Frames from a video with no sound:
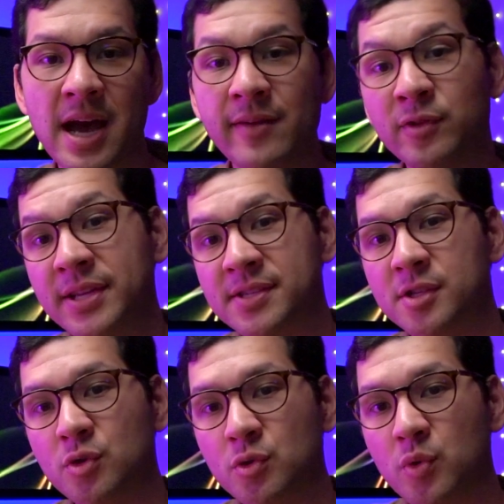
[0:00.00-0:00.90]
I have links
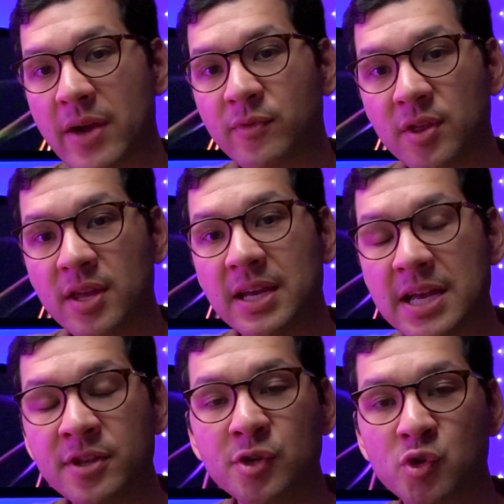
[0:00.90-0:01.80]
to everything
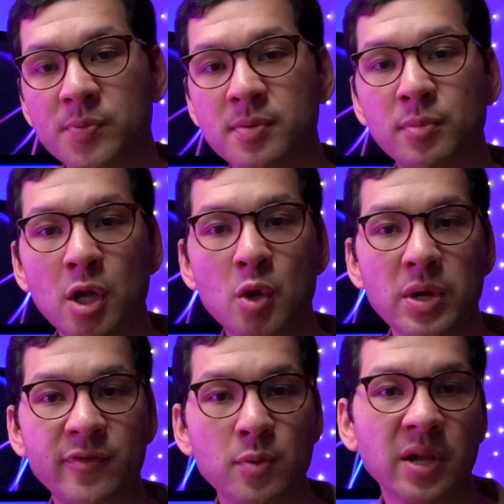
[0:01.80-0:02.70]
in the description below
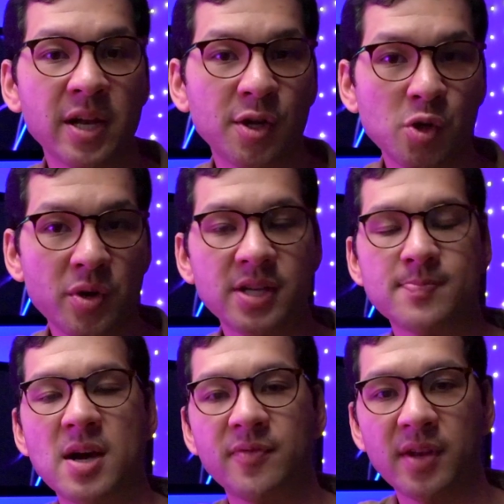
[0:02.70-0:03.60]
if you plan on doing
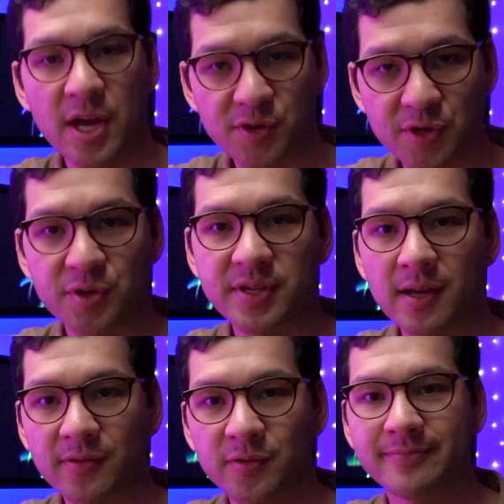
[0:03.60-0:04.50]
this modification
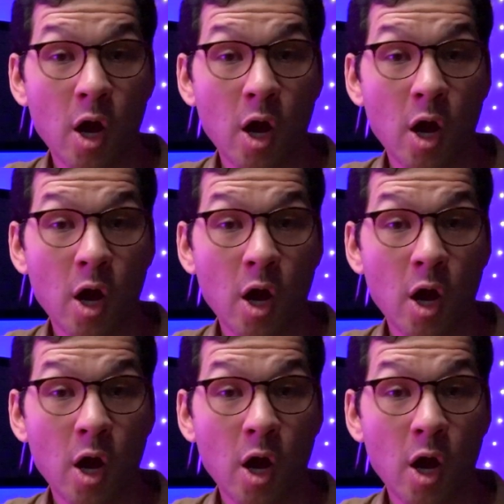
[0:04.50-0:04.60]
yourself.